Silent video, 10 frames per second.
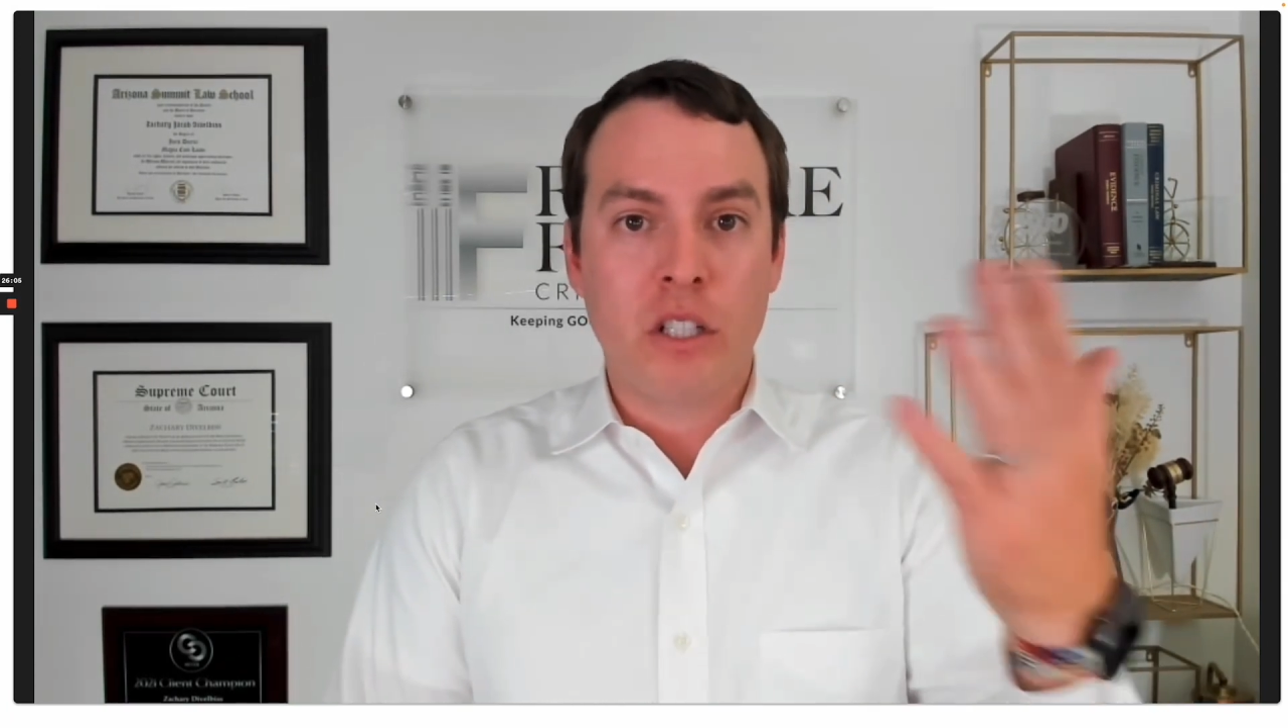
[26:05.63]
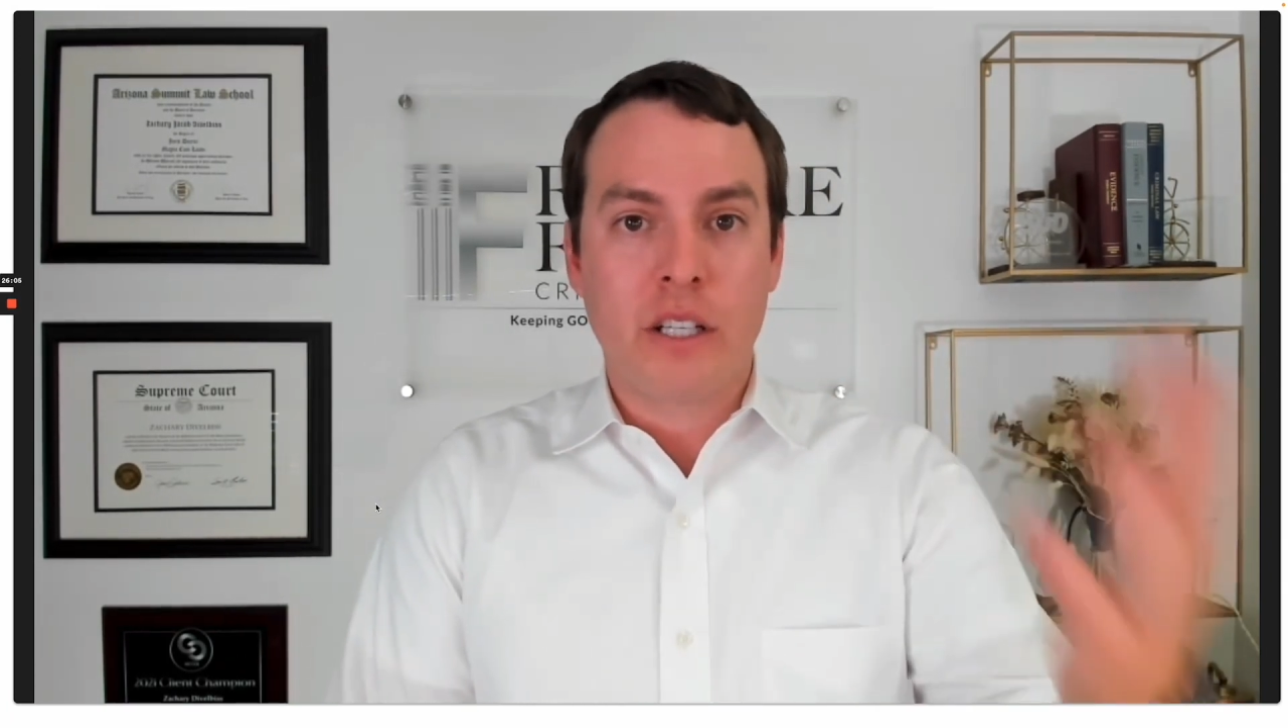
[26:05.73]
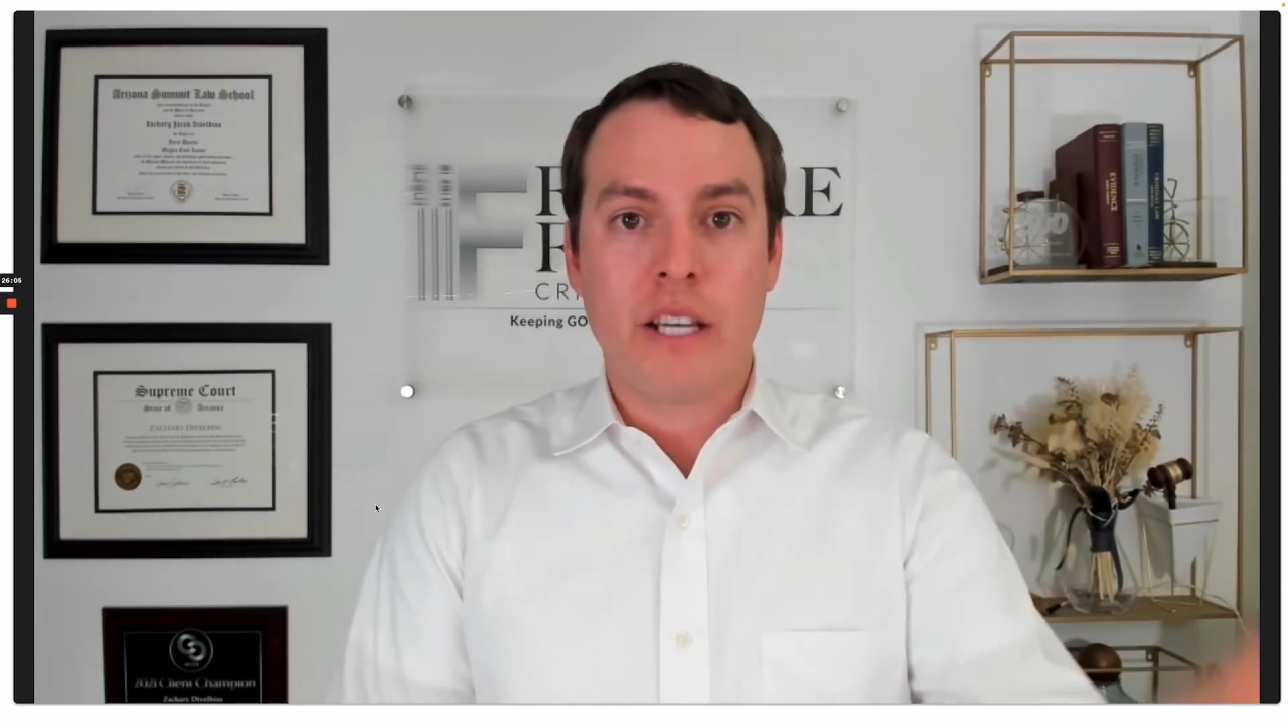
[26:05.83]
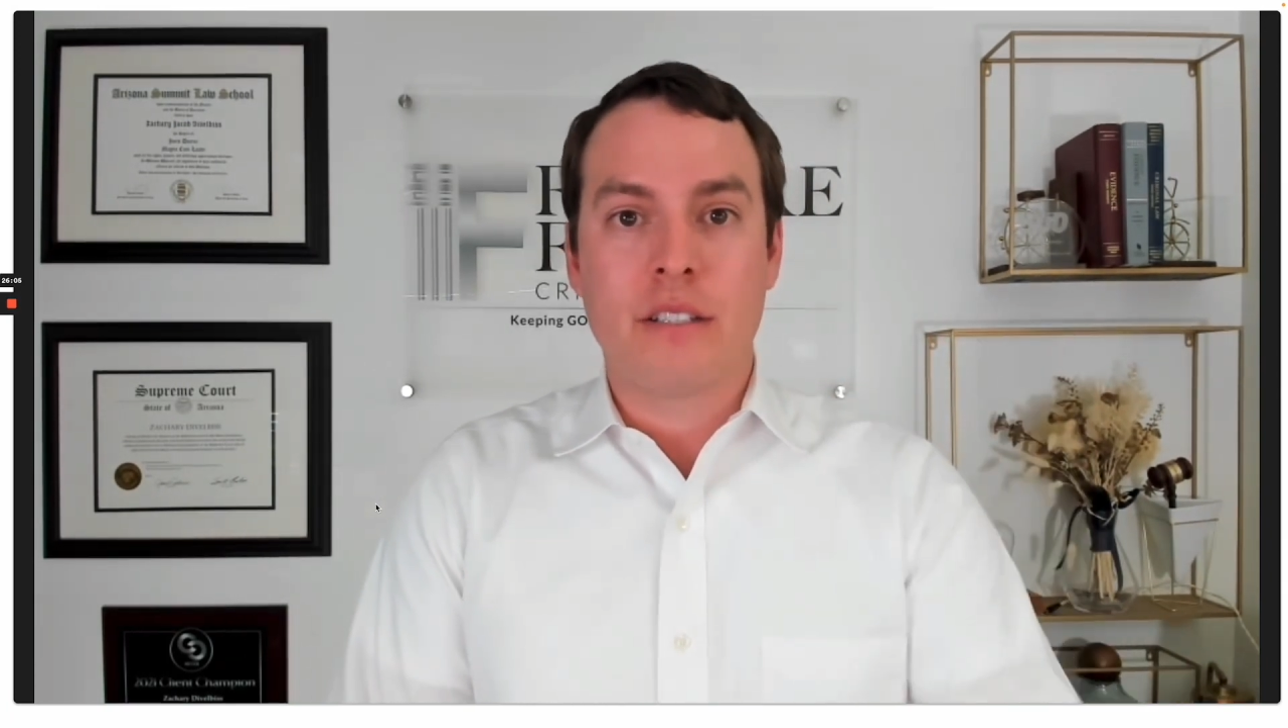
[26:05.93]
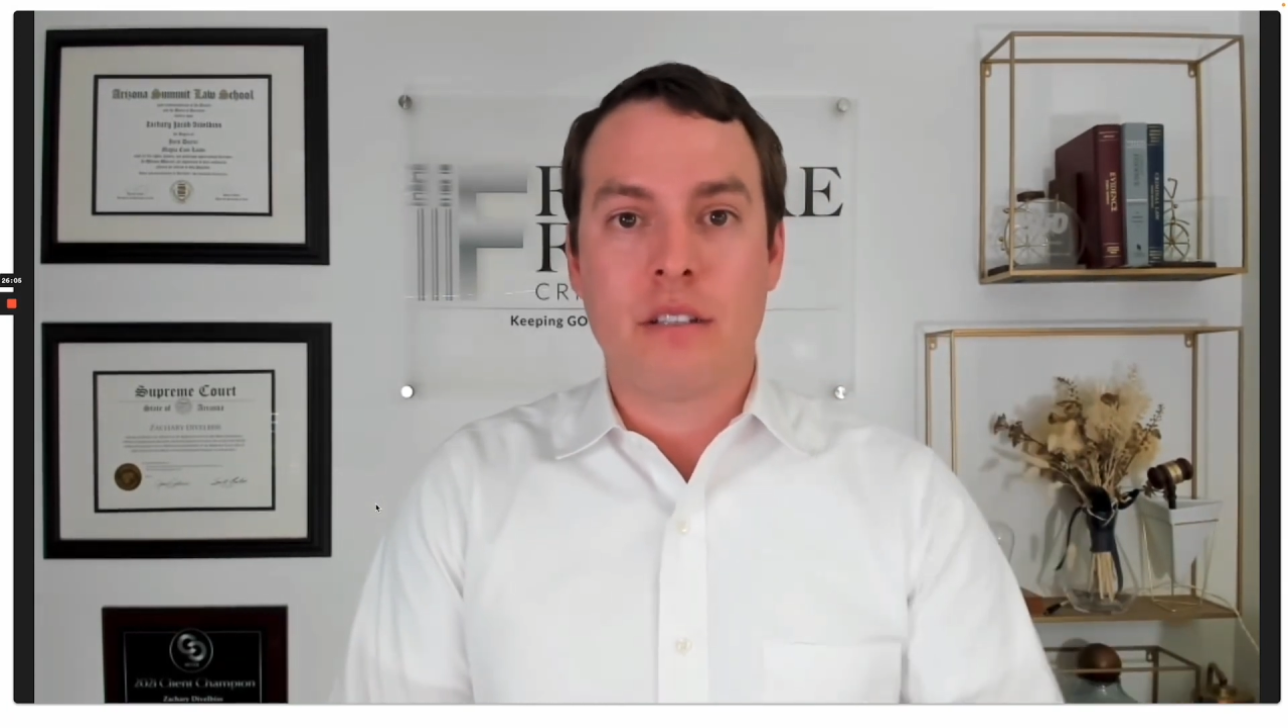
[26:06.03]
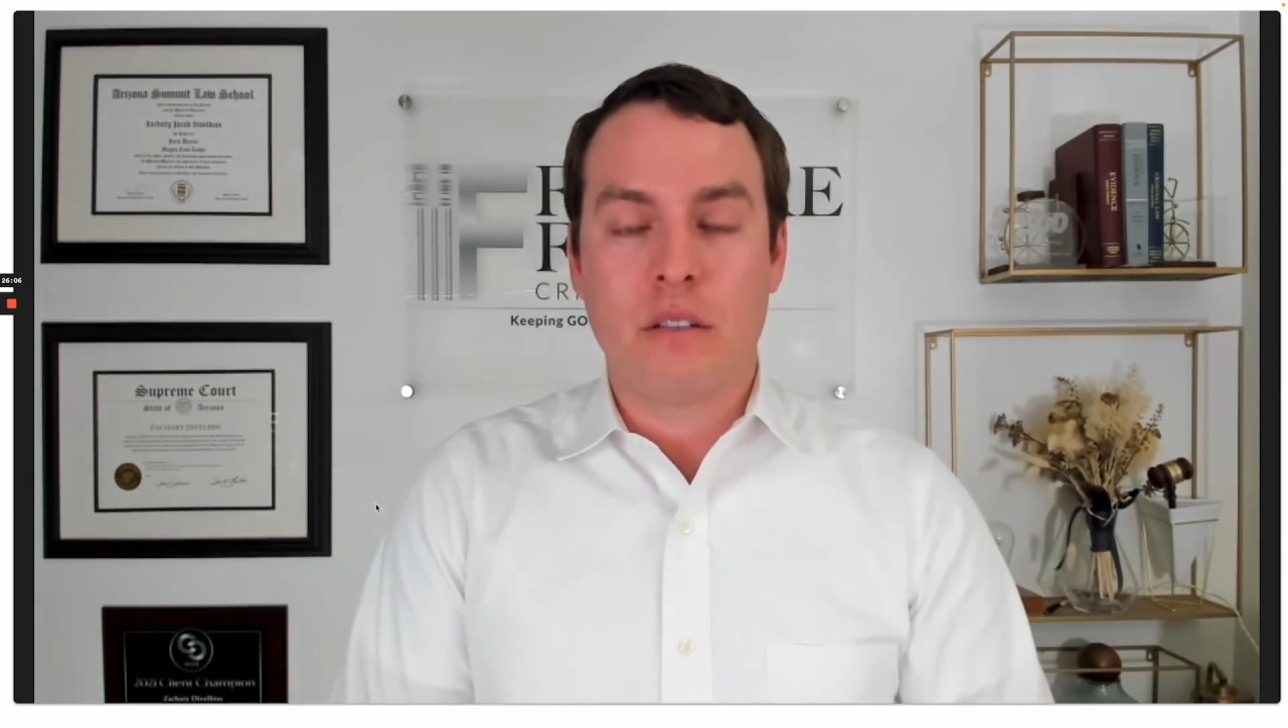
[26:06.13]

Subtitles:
in case